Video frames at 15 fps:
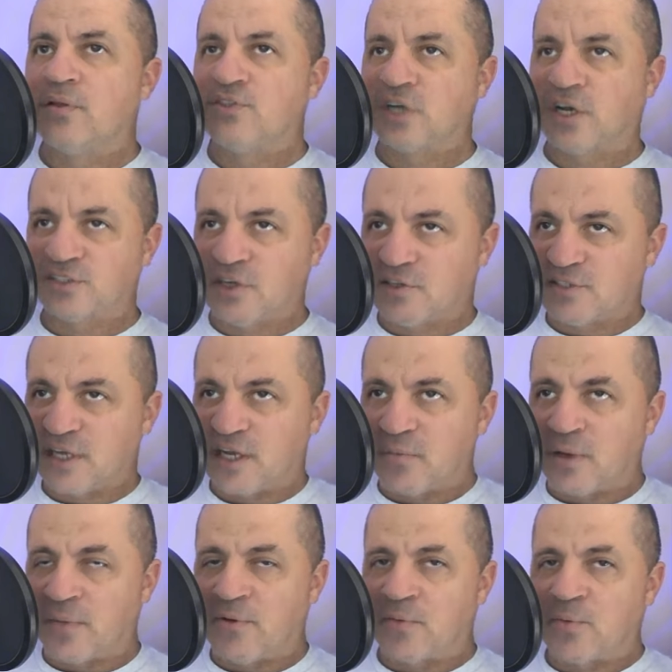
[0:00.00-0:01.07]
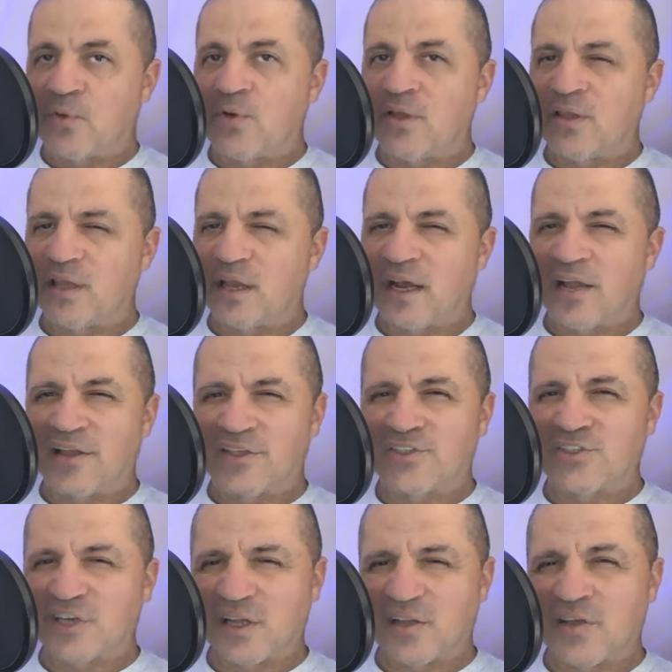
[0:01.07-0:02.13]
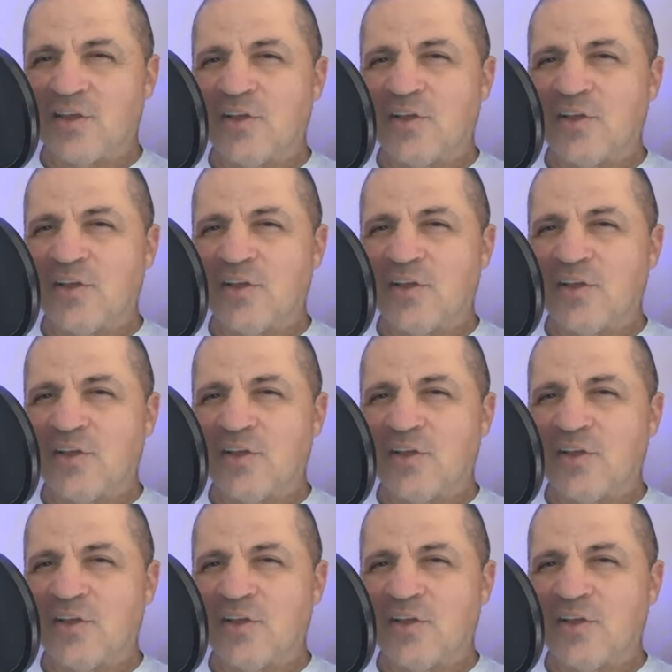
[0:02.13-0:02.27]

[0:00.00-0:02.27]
Josh Alexander, Bobby Roode, and then Alex Shelley.